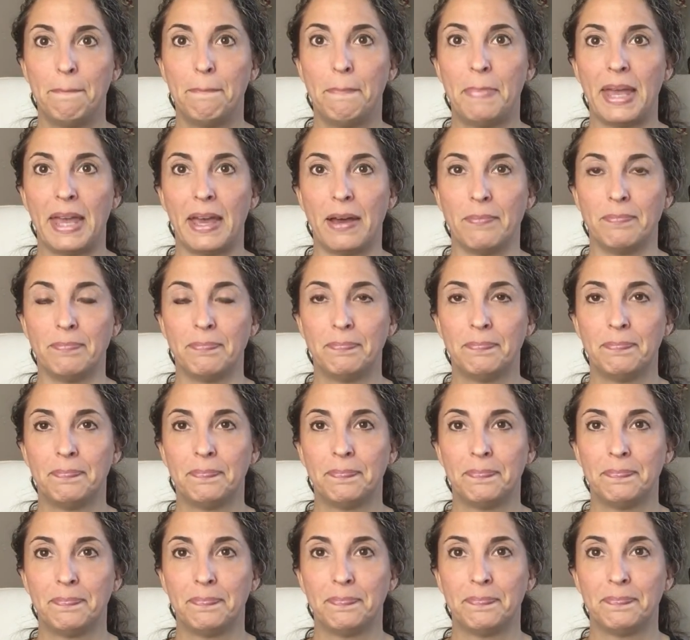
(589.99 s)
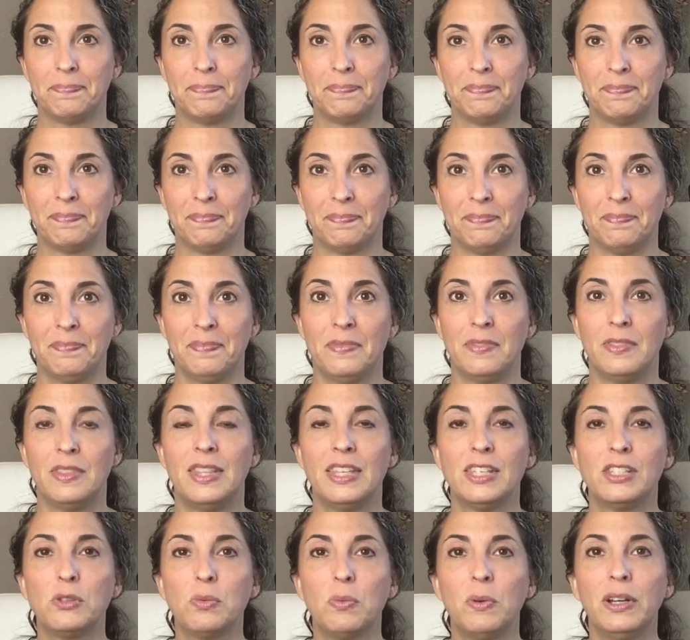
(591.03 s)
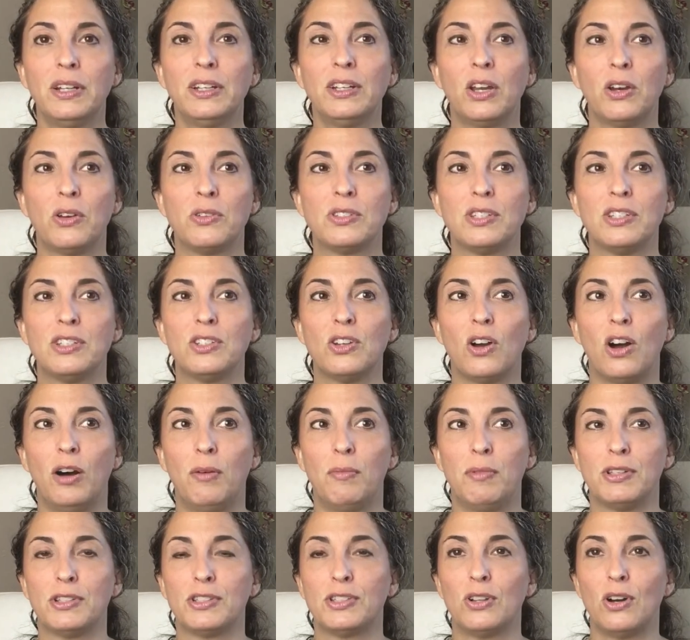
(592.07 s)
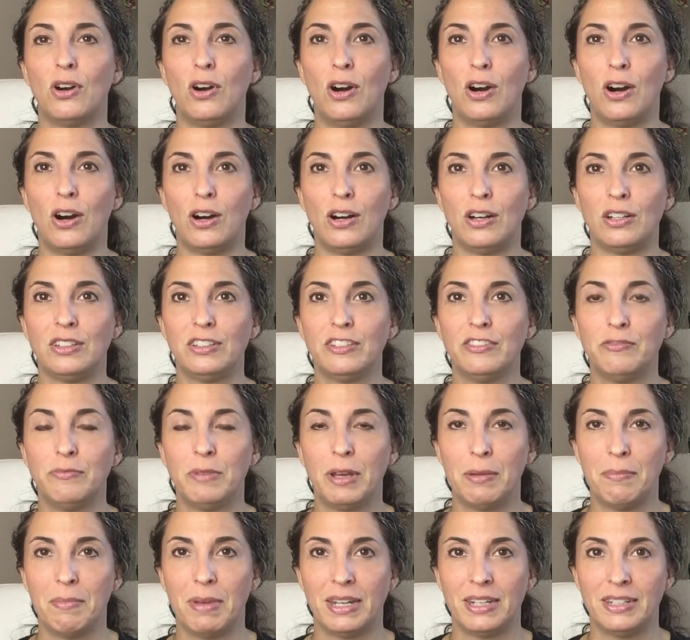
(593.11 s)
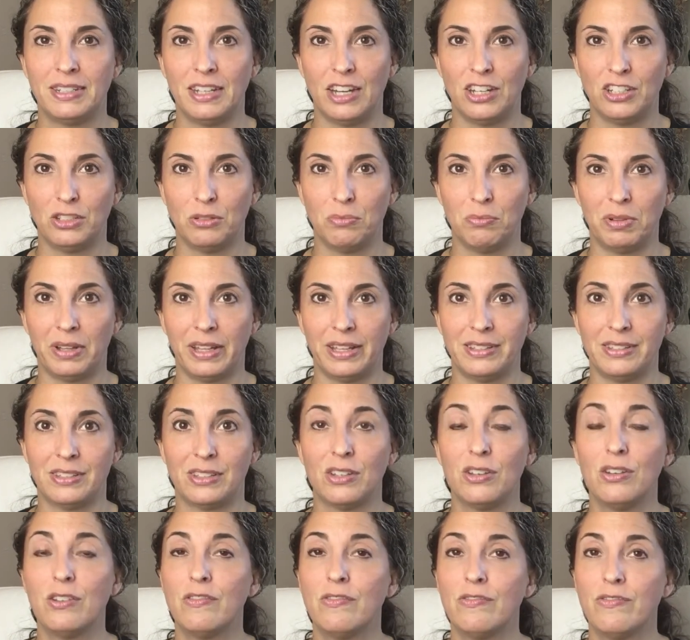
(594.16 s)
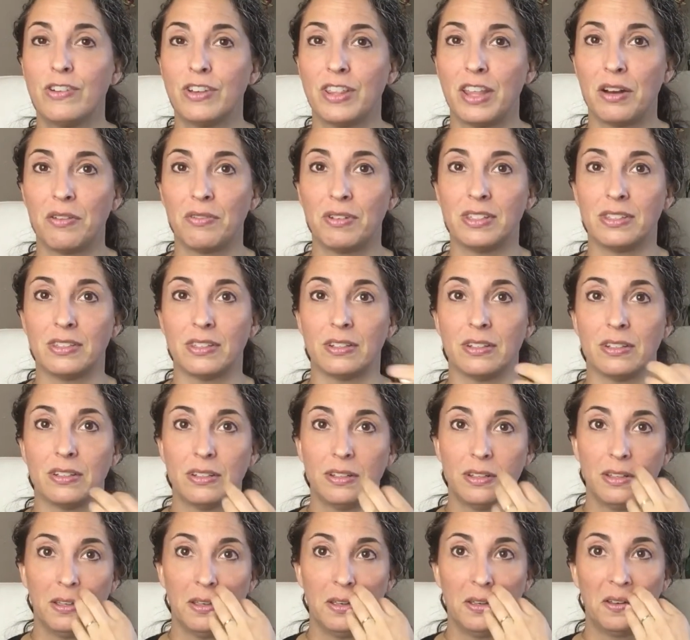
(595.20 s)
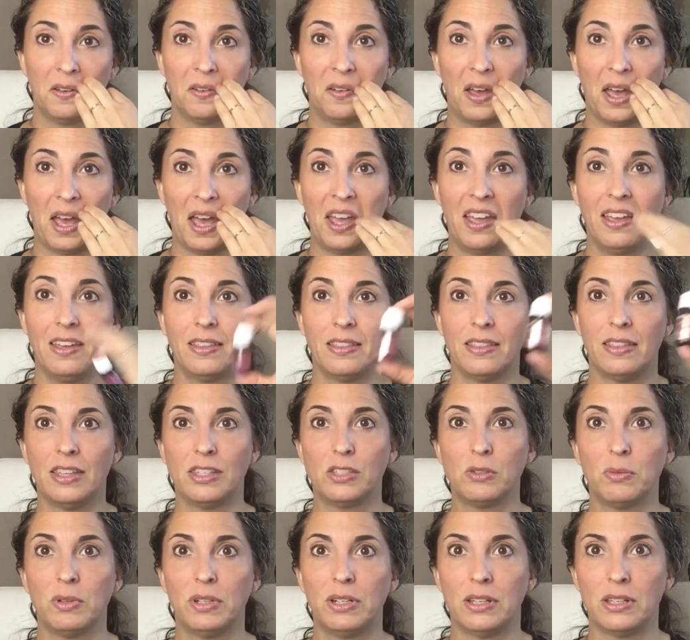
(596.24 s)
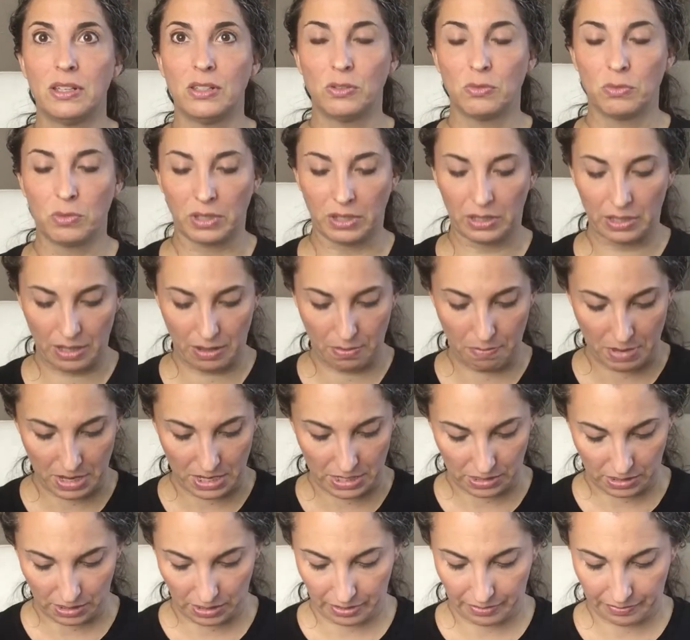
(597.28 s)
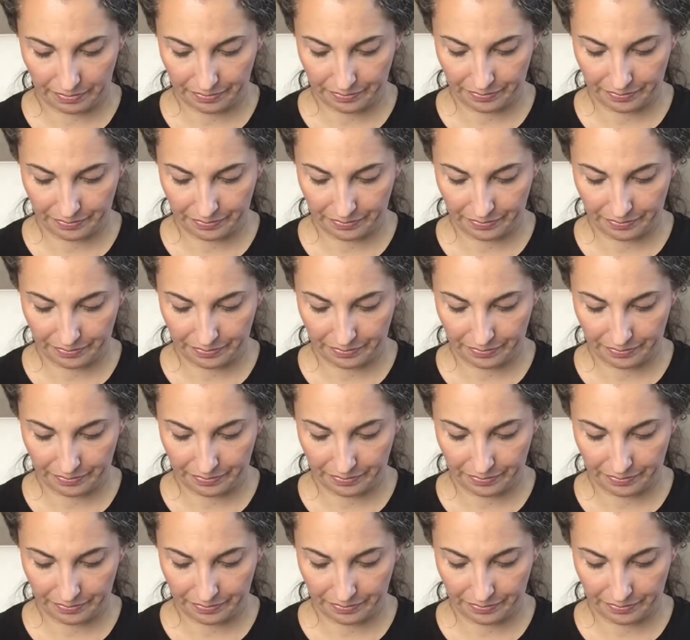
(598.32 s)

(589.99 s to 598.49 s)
Bam. This one goes into almost all of my meditation blends for that reason. Okay, this one is really amazing.